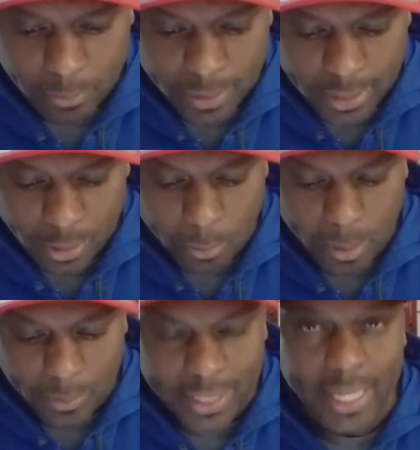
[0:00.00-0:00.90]
of the other
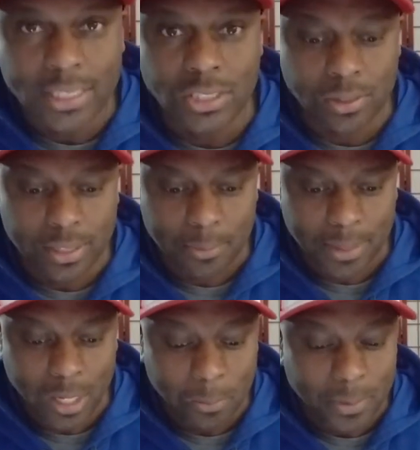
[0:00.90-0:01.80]
publications are
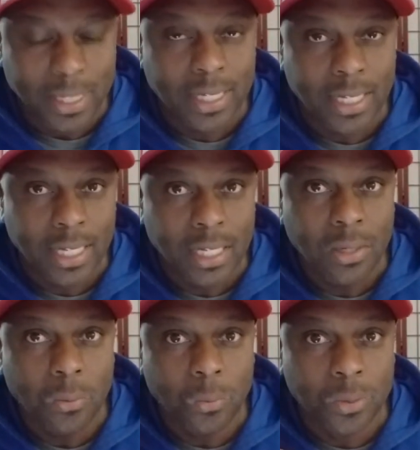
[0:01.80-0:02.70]
coming out, but
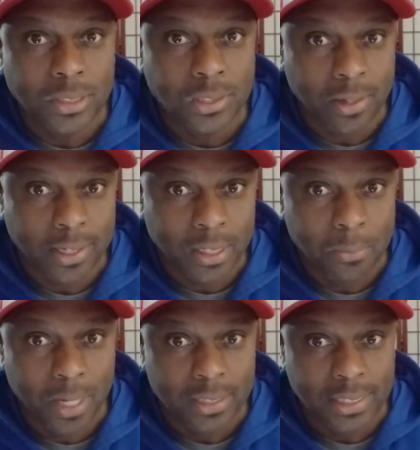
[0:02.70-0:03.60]
he was talking
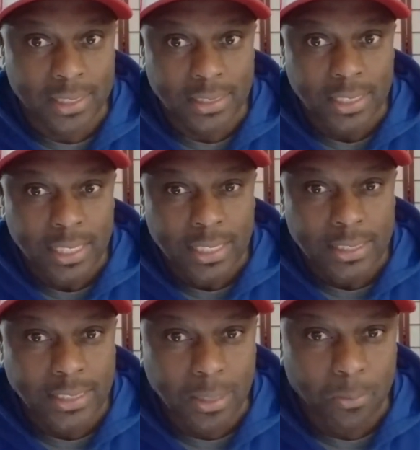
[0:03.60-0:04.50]
about this,
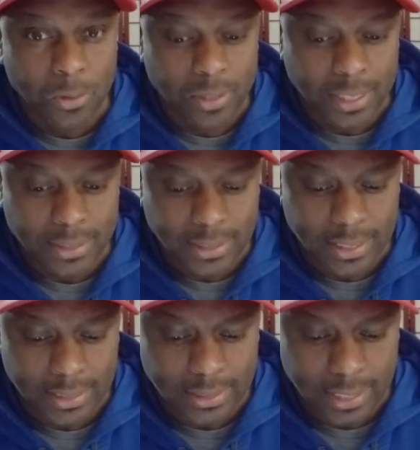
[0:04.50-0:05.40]
similar things to
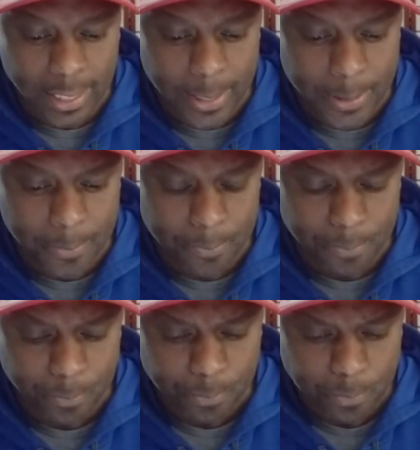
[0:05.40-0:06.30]
this, a
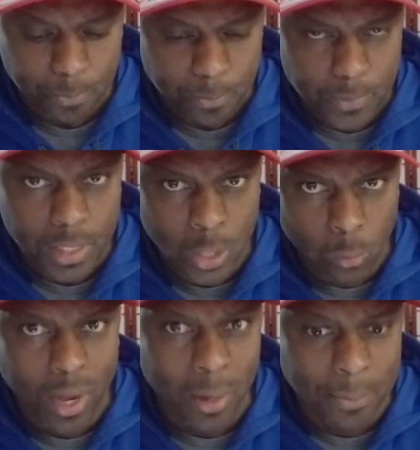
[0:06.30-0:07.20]

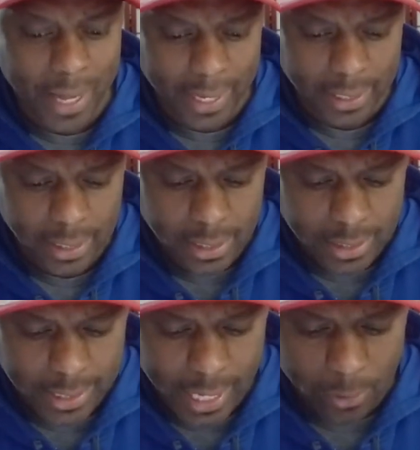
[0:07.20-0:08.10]
while back.
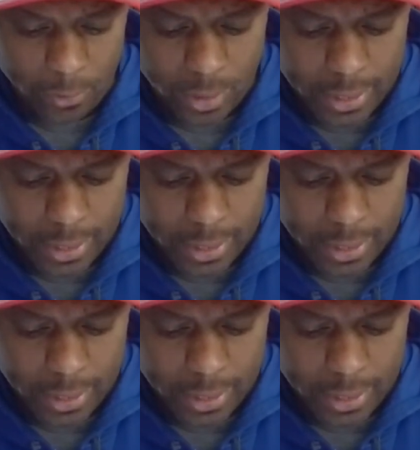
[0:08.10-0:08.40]
Now,